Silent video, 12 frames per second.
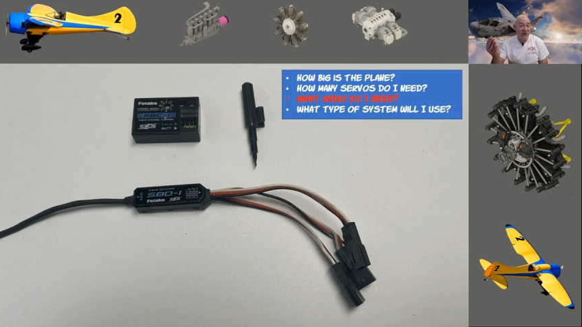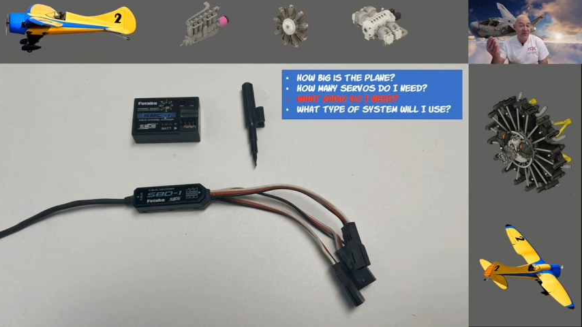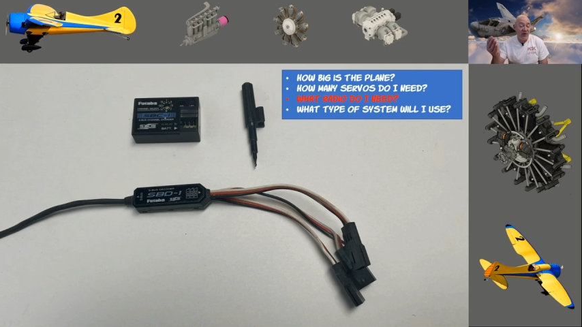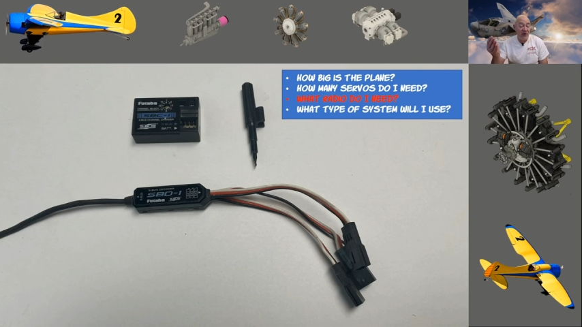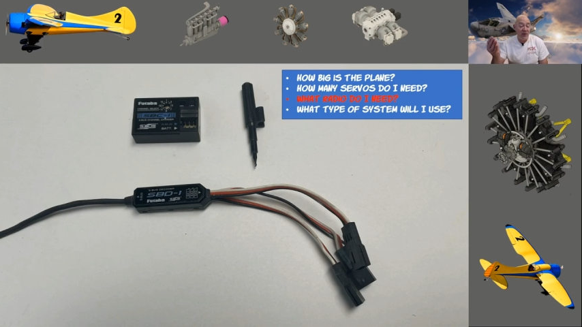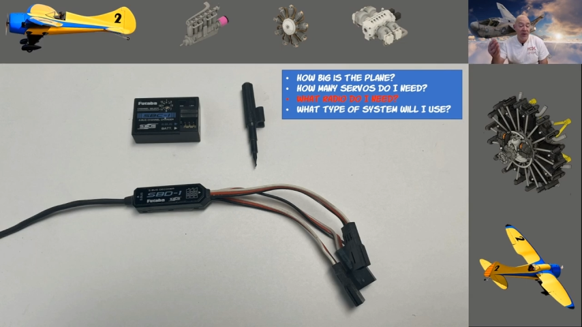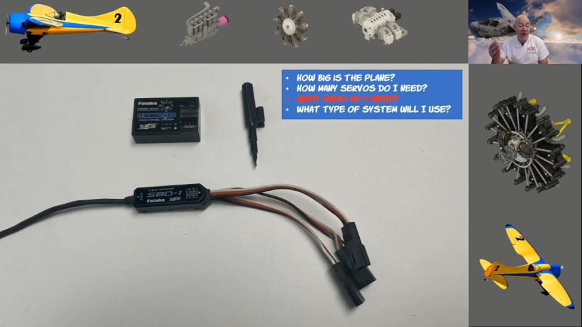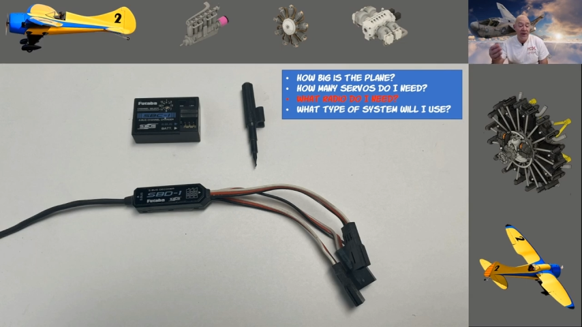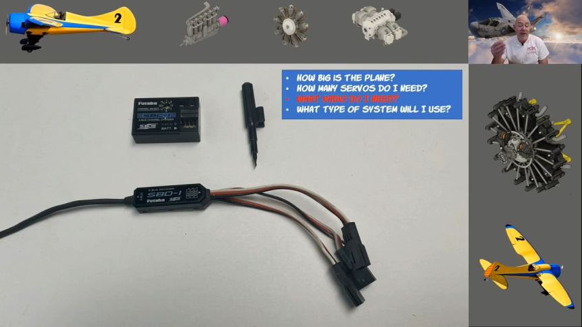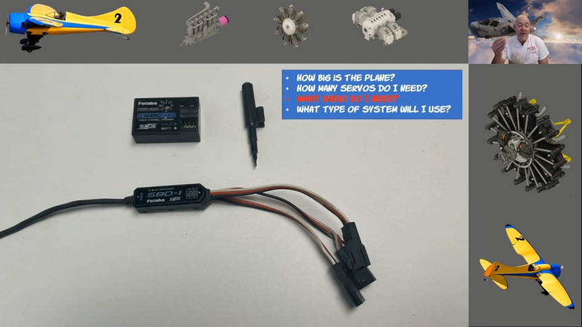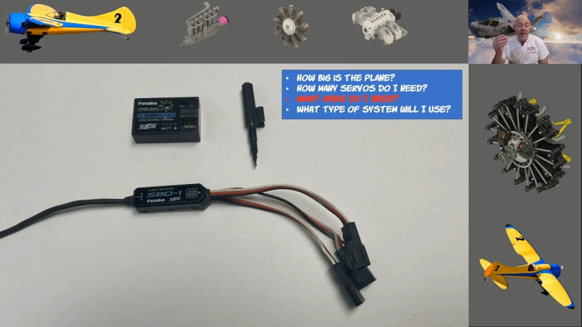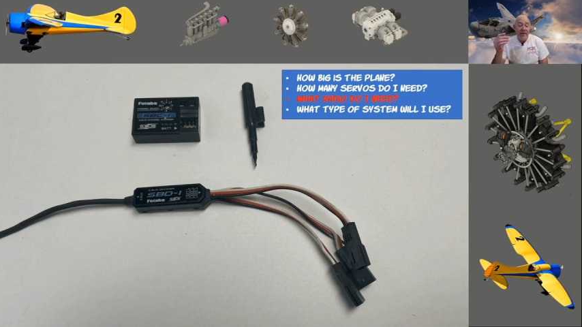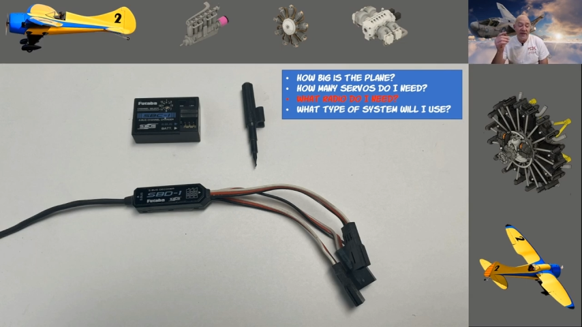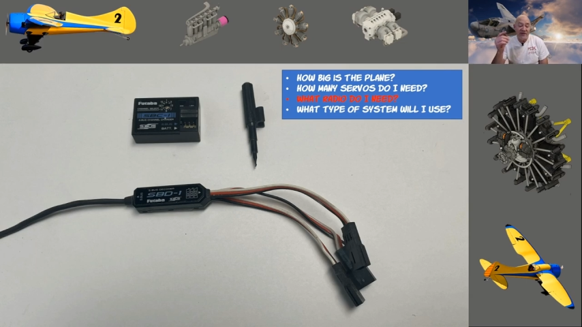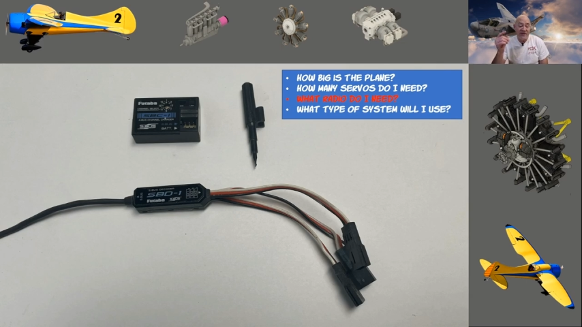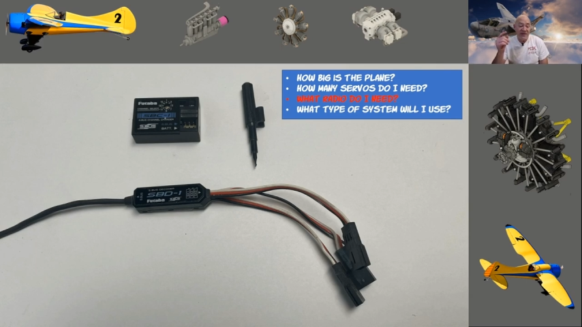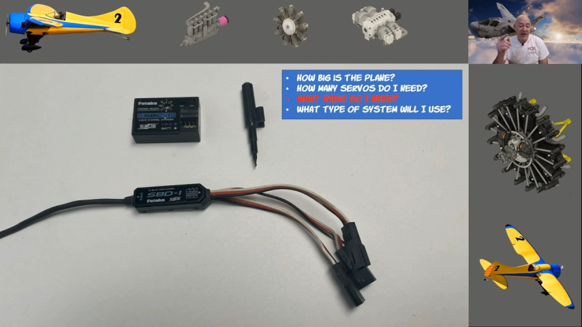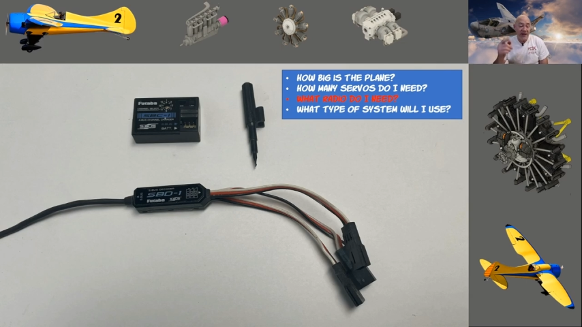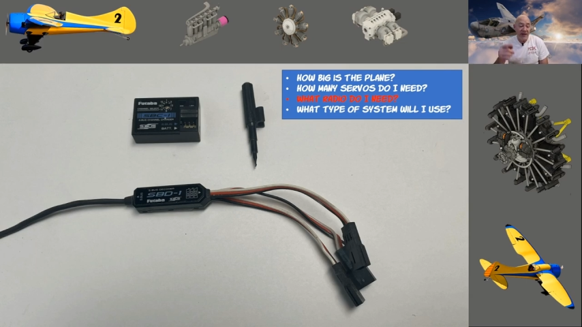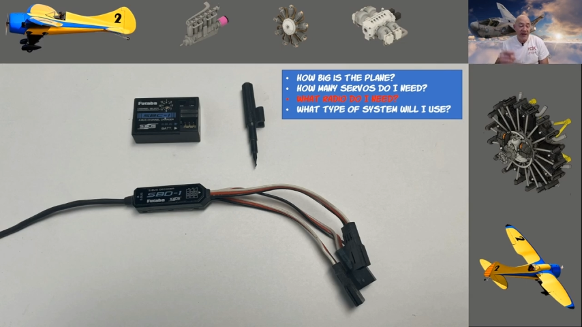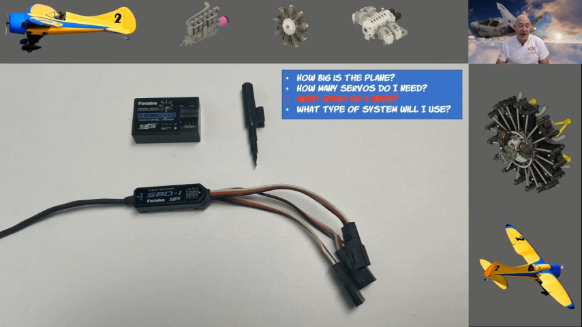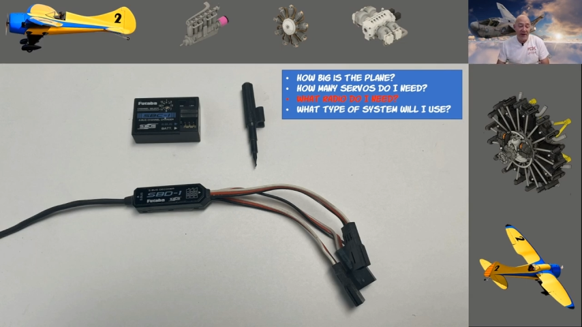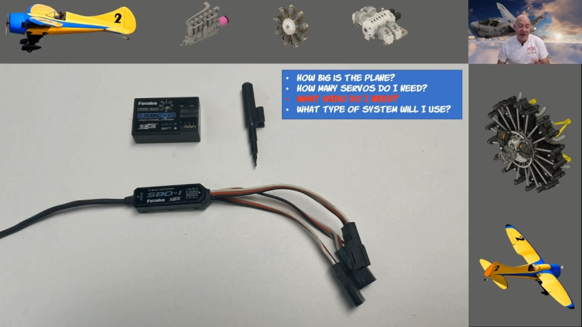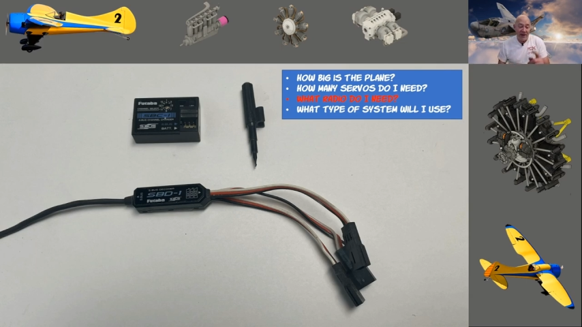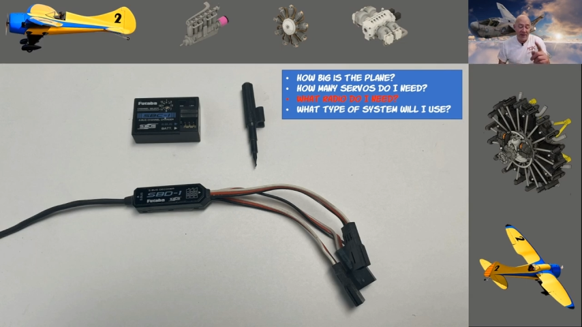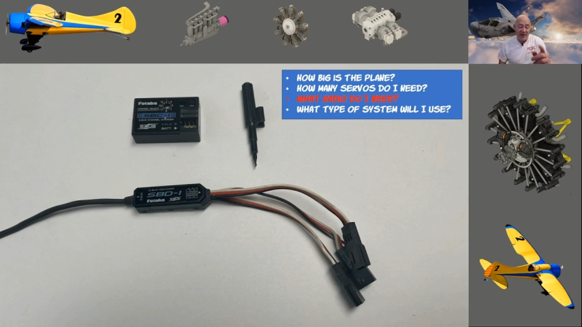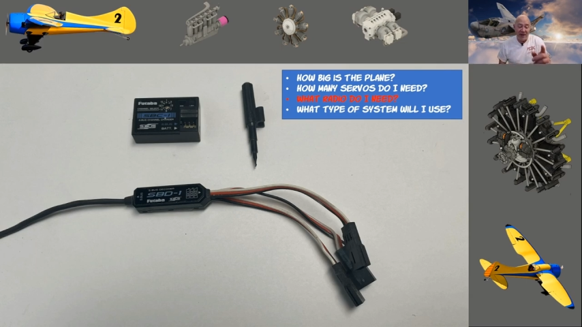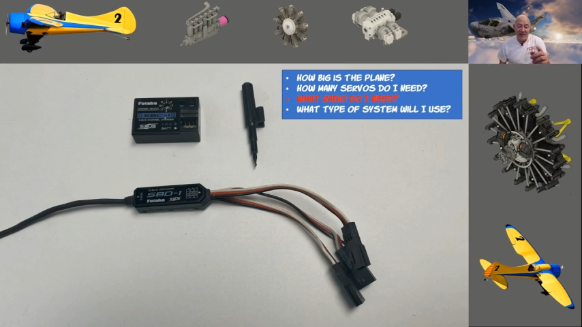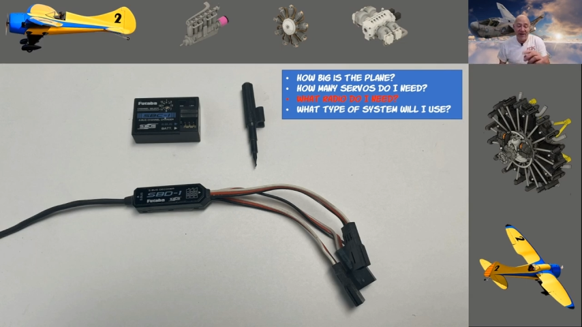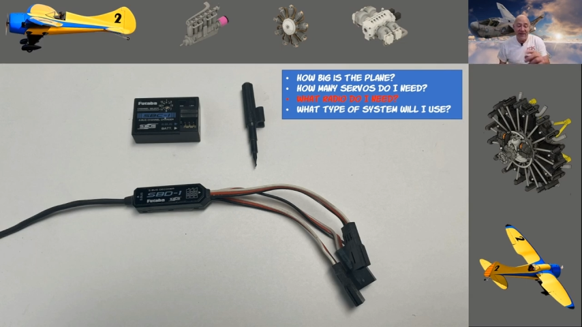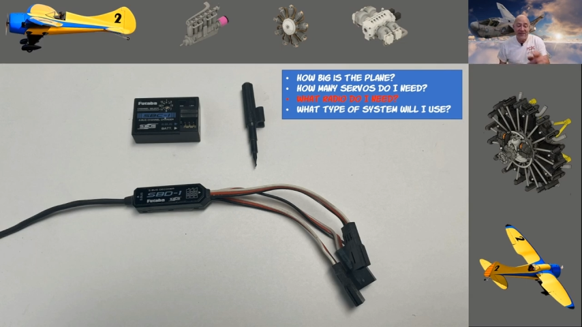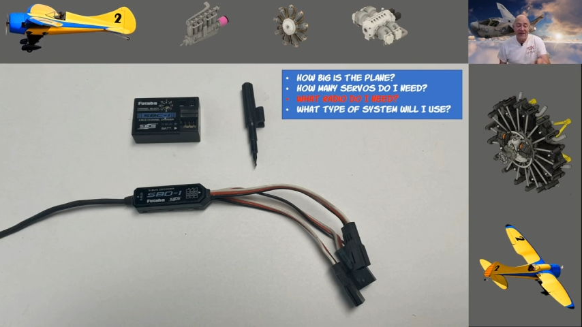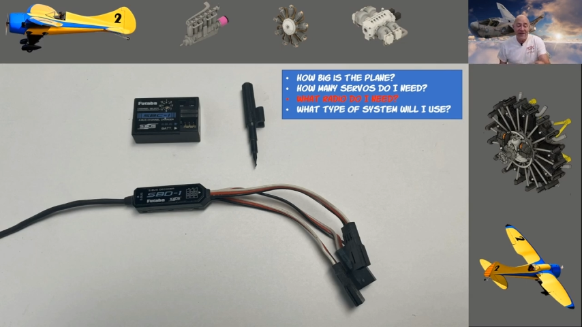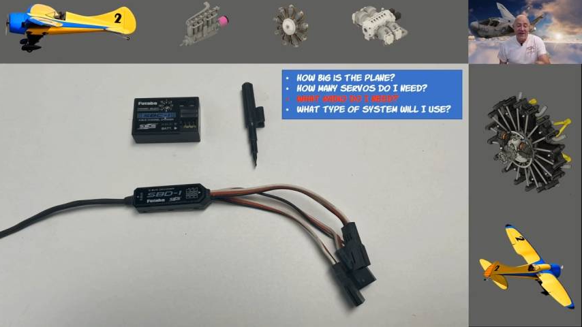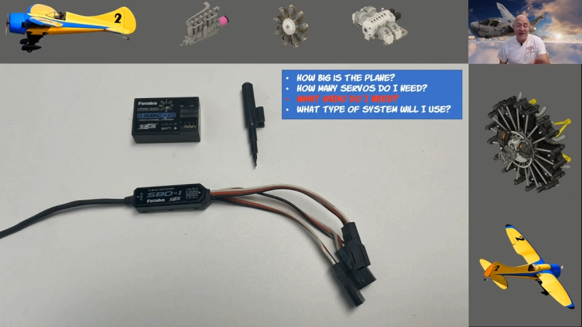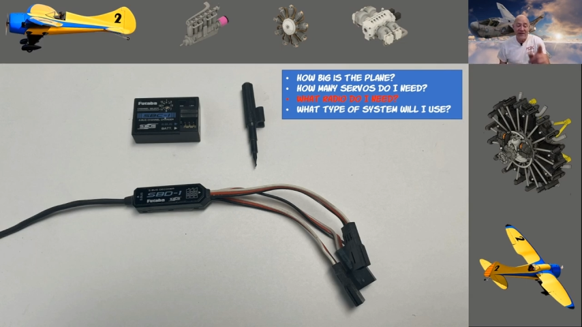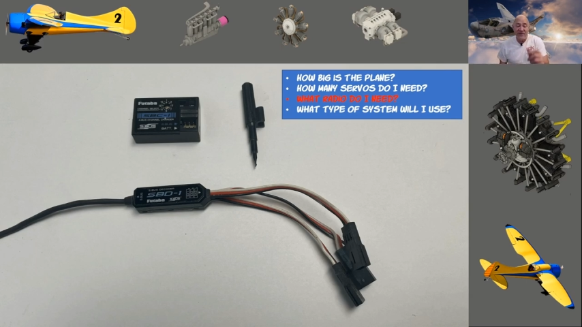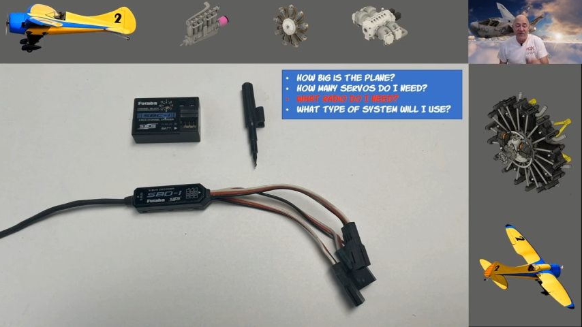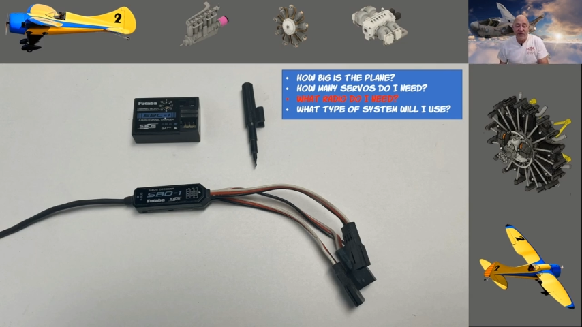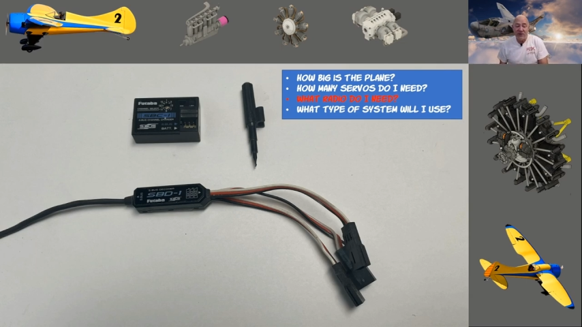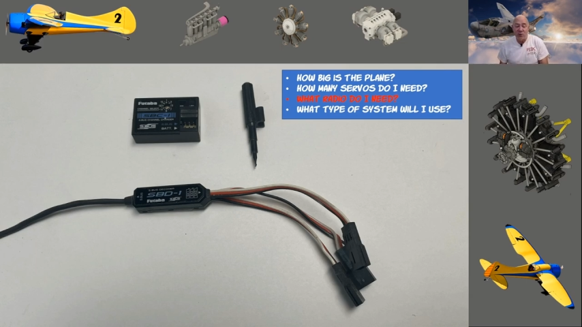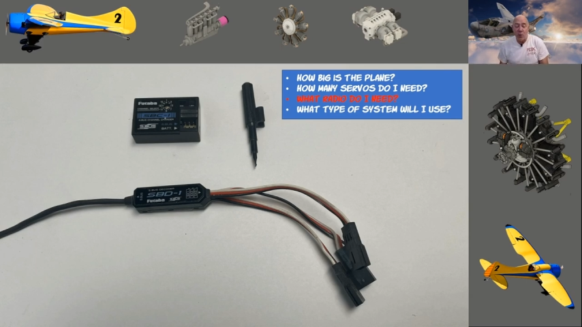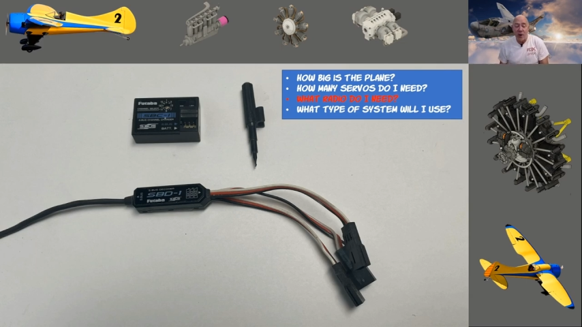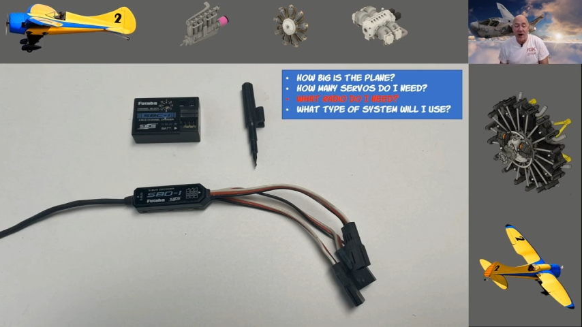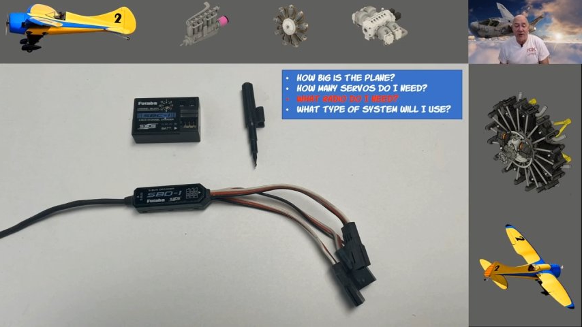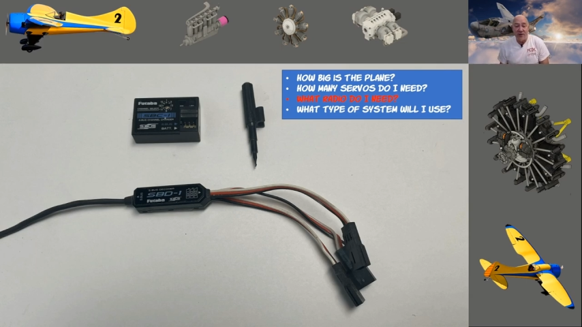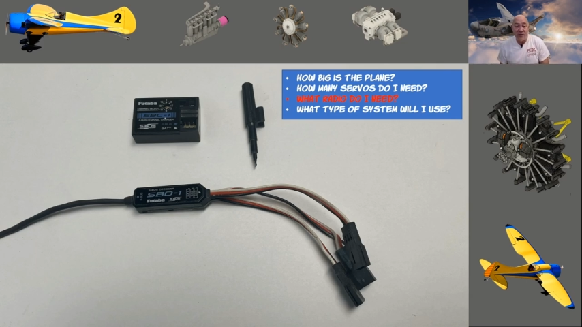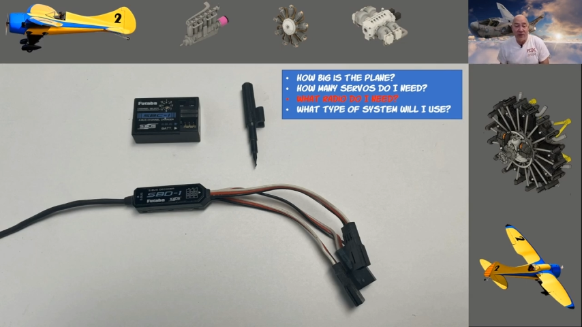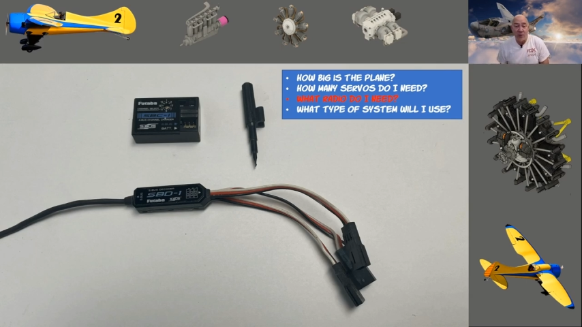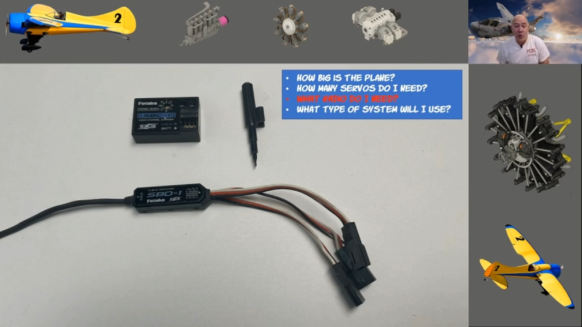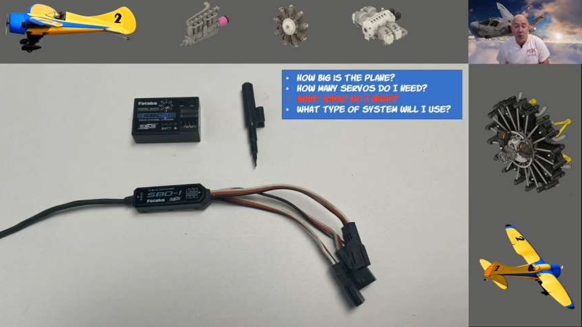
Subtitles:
[unreadable: no face in view]